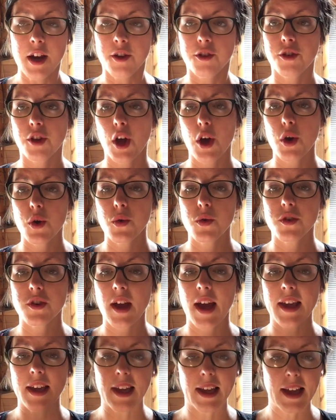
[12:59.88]
So
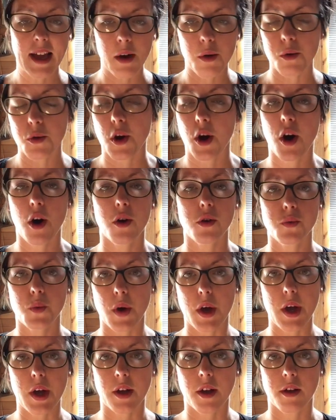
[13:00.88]
taking out all the hard
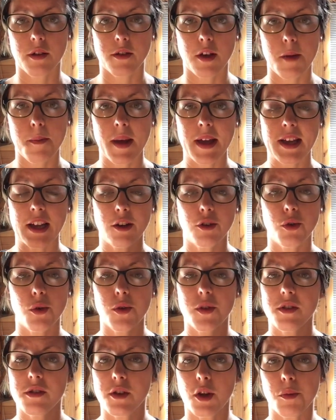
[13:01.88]
work, so making
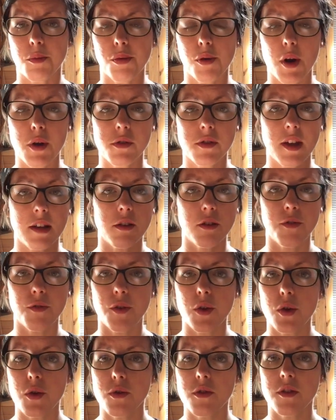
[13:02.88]
sure there's no processed
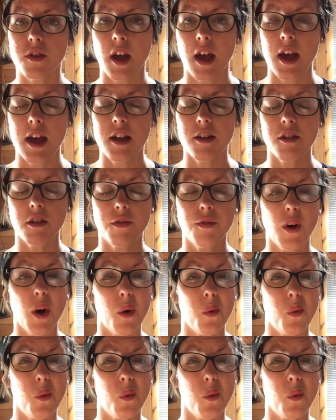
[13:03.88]
foods, just for